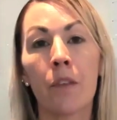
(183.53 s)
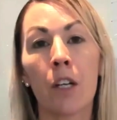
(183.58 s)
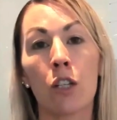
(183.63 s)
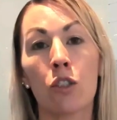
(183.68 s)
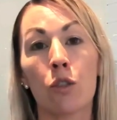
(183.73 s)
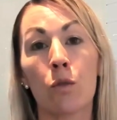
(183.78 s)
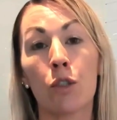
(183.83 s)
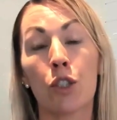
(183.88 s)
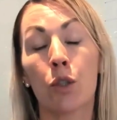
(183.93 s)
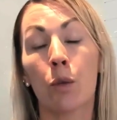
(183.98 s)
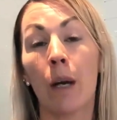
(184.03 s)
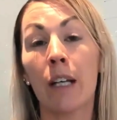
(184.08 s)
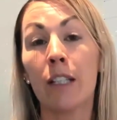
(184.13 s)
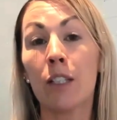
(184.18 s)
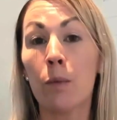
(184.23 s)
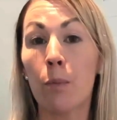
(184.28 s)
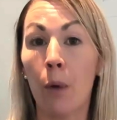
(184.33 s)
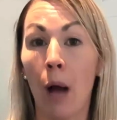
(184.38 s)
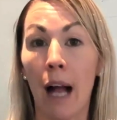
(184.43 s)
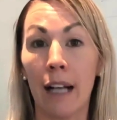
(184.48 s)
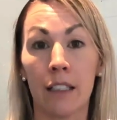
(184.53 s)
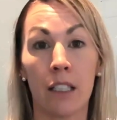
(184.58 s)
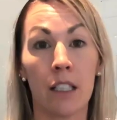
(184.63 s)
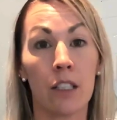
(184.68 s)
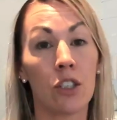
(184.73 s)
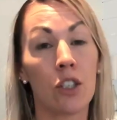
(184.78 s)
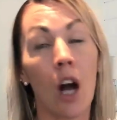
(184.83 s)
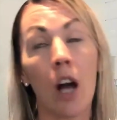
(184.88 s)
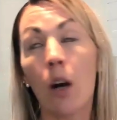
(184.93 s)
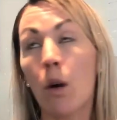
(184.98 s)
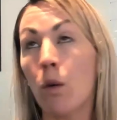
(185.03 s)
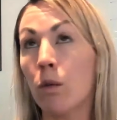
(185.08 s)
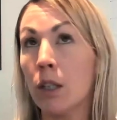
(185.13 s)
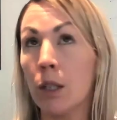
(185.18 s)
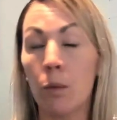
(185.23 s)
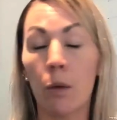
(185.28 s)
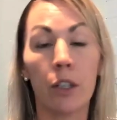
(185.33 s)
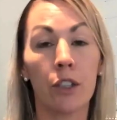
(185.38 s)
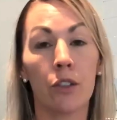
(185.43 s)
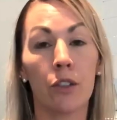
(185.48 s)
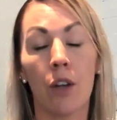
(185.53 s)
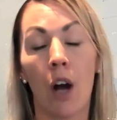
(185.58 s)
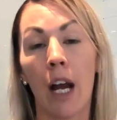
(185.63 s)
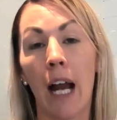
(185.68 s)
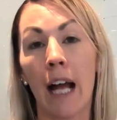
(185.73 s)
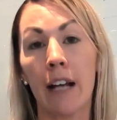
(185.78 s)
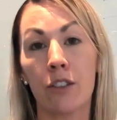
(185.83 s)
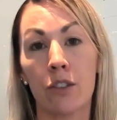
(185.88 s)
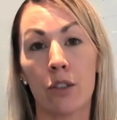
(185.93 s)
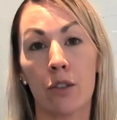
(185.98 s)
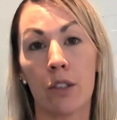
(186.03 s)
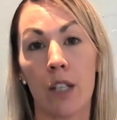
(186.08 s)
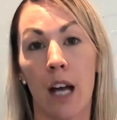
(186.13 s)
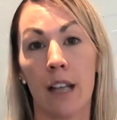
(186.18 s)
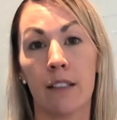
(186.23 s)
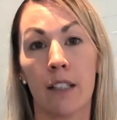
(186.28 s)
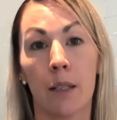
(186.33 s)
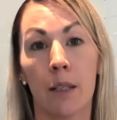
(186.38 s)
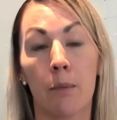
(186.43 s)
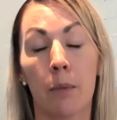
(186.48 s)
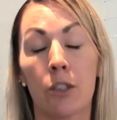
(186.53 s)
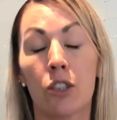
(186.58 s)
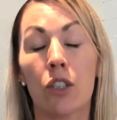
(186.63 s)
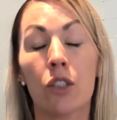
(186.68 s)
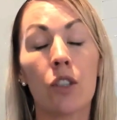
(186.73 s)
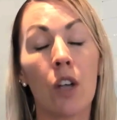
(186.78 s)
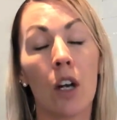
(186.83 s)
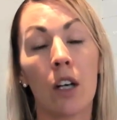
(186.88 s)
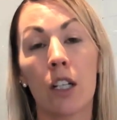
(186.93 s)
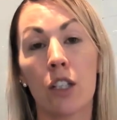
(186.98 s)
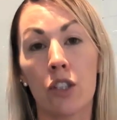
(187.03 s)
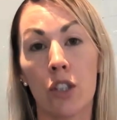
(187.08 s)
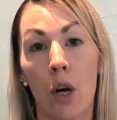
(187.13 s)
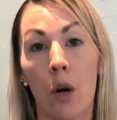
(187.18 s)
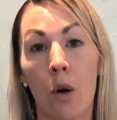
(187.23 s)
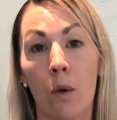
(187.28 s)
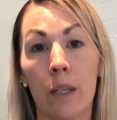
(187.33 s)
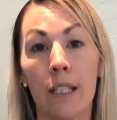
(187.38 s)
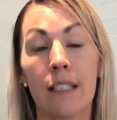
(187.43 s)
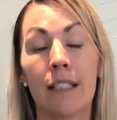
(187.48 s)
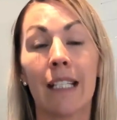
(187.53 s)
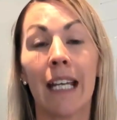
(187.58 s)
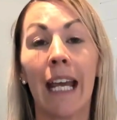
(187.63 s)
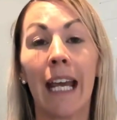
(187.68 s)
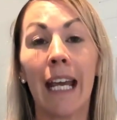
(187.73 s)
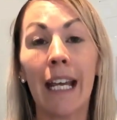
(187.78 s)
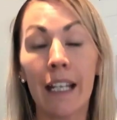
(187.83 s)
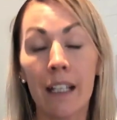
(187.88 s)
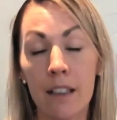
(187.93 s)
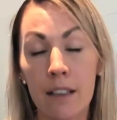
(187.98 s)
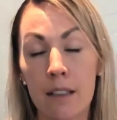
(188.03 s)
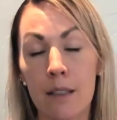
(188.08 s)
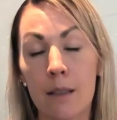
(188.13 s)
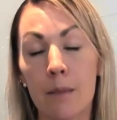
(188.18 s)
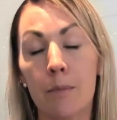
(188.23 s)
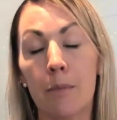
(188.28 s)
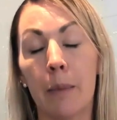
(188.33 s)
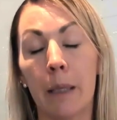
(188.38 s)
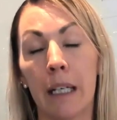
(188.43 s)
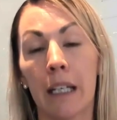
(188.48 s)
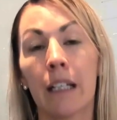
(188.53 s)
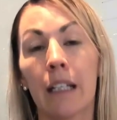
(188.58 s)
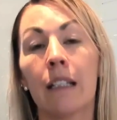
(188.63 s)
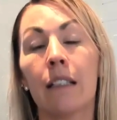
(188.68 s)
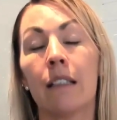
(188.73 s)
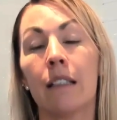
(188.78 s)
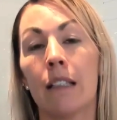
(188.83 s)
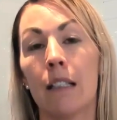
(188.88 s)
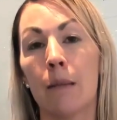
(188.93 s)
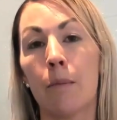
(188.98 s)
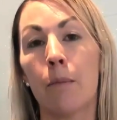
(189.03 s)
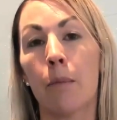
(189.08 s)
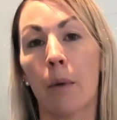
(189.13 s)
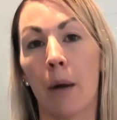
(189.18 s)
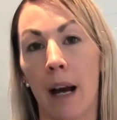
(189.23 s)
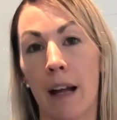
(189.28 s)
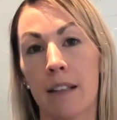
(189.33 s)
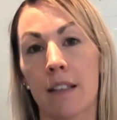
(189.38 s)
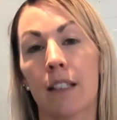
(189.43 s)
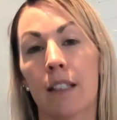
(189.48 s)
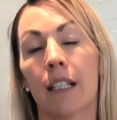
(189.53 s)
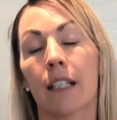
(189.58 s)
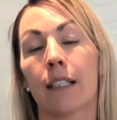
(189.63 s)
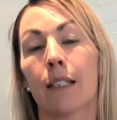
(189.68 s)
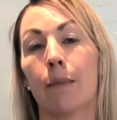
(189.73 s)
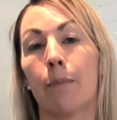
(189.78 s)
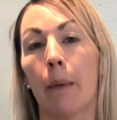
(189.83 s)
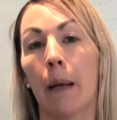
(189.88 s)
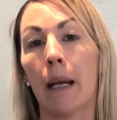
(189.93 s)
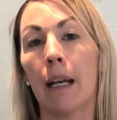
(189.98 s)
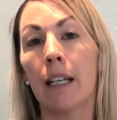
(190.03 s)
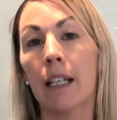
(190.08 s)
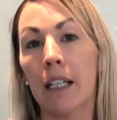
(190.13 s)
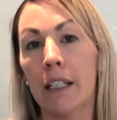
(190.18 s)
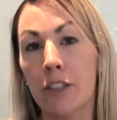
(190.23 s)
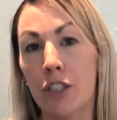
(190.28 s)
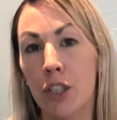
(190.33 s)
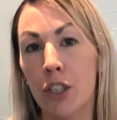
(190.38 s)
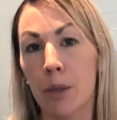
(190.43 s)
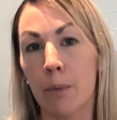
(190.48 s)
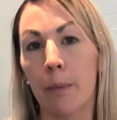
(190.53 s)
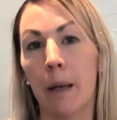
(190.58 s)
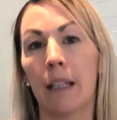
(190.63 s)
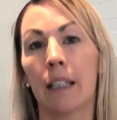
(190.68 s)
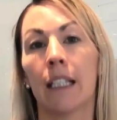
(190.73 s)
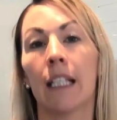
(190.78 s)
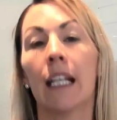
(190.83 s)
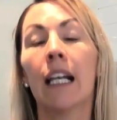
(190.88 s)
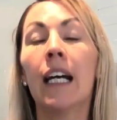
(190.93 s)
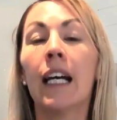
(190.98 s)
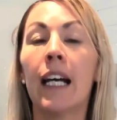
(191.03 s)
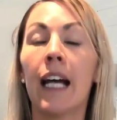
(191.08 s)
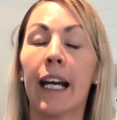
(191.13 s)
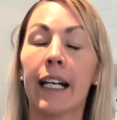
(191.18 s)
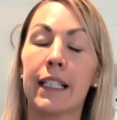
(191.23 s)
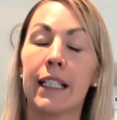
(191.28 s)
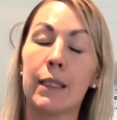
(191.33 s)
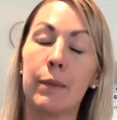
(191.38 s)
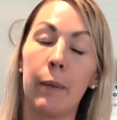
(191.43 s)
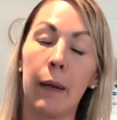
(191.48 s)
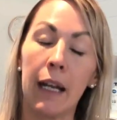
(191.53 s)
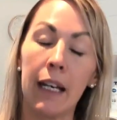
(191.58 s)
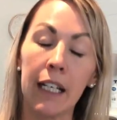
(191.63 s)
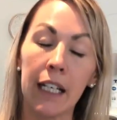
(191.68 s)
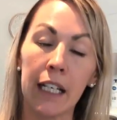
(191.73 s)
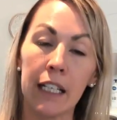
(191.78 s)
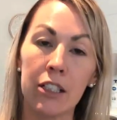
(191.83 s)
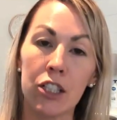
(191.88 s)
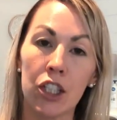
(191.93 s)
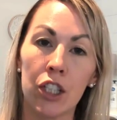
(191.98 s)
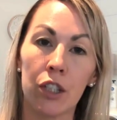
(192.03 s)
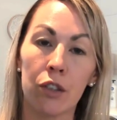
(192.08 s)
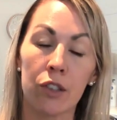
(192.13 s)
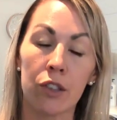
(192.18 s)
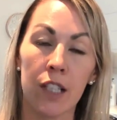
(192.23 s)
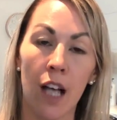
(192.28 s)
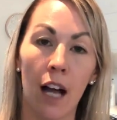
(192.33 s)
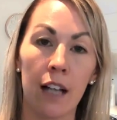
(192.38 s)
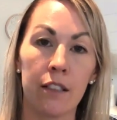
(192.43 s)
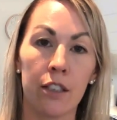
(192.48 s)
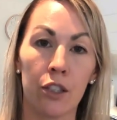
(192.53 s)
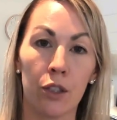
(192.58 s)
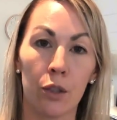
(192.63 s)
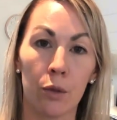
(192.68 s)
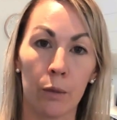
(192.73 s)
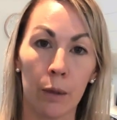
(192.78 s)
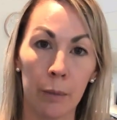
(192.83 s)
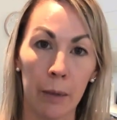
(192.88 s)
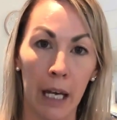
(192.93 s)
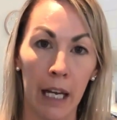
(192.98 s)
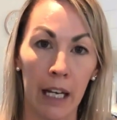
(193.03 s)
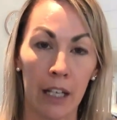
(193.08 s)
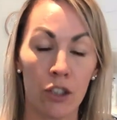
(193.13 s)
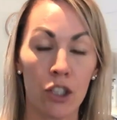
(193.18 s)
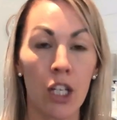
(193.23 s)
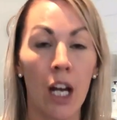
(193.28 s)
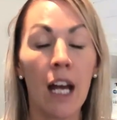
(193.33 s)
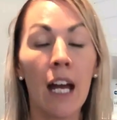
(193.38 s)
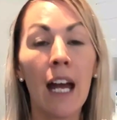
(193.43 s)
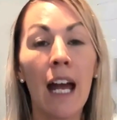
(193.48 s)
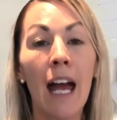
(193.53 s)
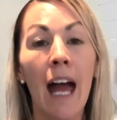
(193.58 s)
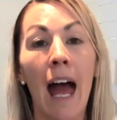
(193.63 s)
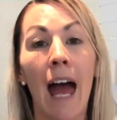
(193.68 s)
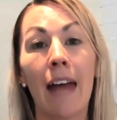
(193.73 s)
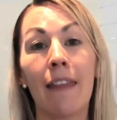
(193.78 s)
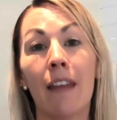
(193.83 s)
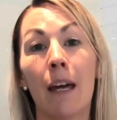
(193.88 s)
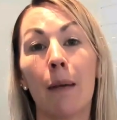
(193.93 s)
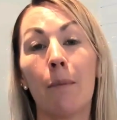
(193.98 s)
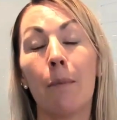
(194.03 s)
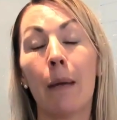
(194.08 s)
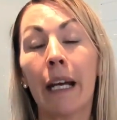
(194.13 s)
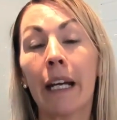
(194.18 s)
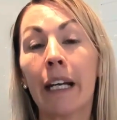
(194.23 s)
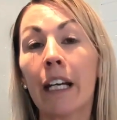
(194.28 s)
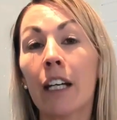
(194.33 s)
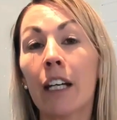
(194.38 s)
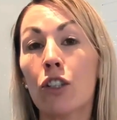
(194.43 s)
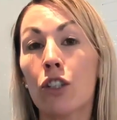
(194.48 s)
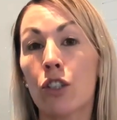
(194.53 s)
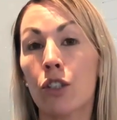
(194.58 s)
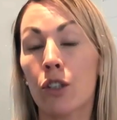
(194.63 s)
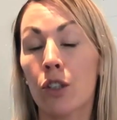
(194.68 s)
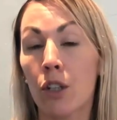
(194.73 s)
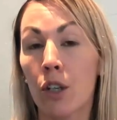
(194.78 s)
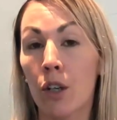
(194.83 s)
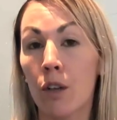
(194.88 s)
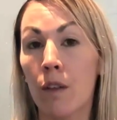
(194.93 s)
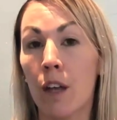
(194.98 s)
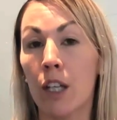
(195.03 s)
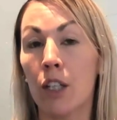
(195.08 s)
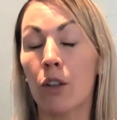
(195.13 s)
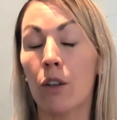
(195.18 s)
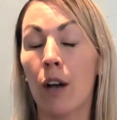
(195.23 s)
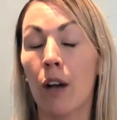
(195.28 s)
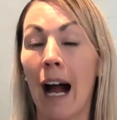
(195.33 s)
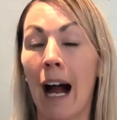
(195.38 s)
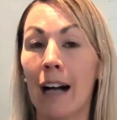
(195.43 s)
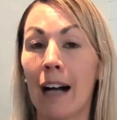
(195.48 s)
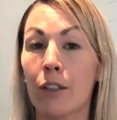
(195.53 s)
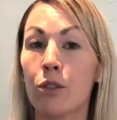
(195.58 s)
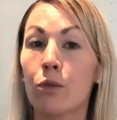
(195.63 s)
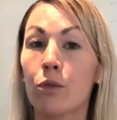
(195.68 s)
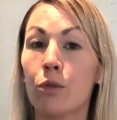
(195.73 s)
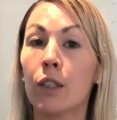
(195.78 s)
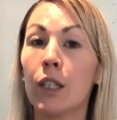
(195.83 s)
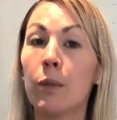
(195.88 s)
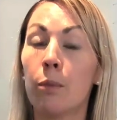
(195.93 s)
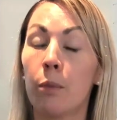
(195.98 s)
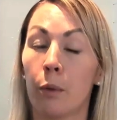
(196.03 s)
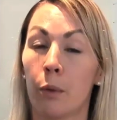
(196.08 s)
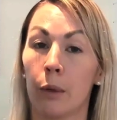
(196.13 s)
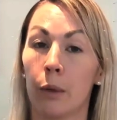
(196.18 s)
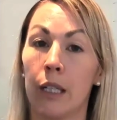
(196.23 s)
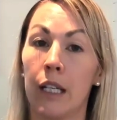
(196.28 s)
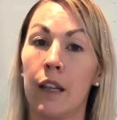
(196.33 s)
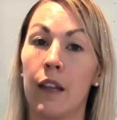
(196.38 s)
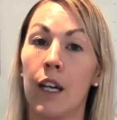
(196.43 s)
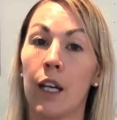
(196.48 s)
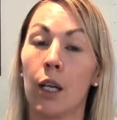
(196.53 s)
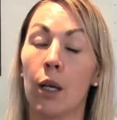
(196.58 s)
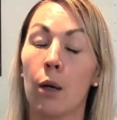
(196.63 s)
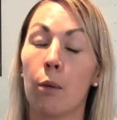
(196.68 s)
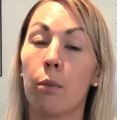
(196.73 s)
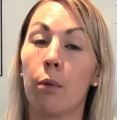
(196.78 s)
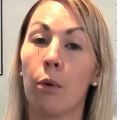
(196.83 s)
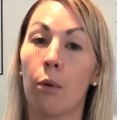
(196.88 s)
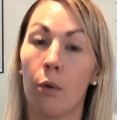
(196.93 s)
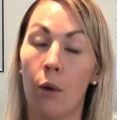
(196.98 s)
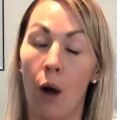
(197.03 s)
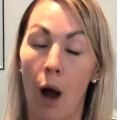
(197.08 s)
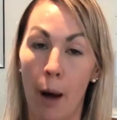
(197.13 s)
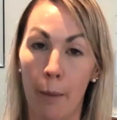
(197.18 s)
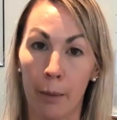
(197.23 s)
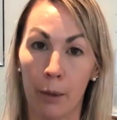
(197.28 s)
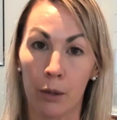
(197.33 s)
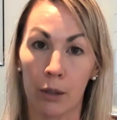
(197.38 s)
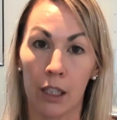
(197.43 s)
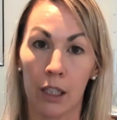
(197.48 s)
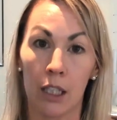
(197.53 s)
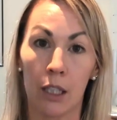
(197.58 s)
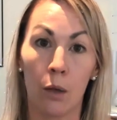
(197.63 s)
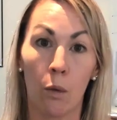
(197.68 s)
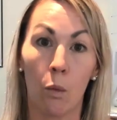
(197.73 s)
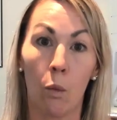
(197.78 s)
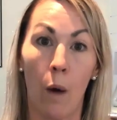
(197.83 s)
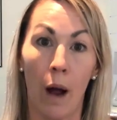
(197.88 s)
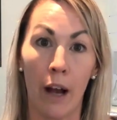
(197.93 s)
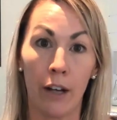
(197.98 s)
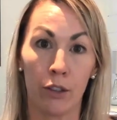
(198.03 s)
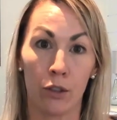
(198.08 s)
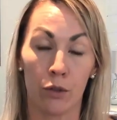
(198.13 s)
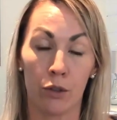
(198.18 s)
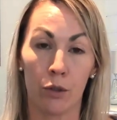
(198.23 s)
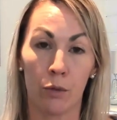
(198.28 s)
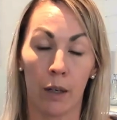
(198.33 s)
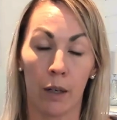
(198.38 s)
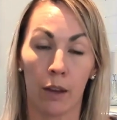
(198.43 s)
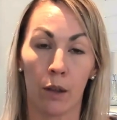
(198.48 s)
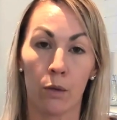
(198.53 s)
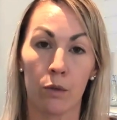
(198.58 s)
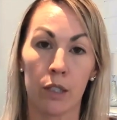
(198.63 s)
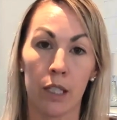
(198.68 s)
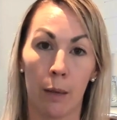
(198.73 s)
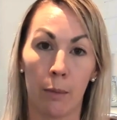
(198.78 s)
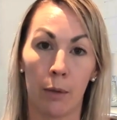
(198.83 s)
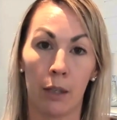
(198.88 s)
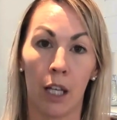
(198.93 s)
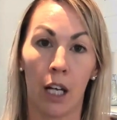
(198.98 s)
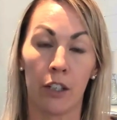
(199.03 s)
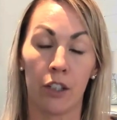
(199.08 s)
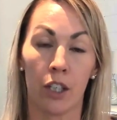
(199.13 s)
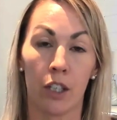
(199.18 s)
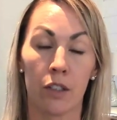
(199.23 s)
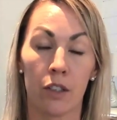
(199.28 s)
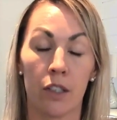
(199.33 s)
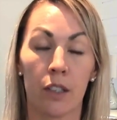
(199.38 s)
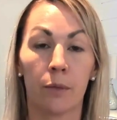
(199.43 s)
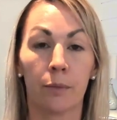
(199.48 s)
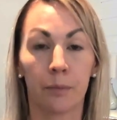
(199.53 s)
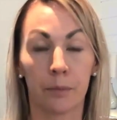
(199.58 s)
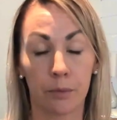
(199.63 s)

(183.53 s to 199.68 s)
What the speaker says: So it's great to practice not only when you're not exercising, but just on its own, is taking some big deep breaths, expanding into your belly, expanding into your sides and your rib cage, and then making sure that you're actually breathing properly when you're doing those double unders.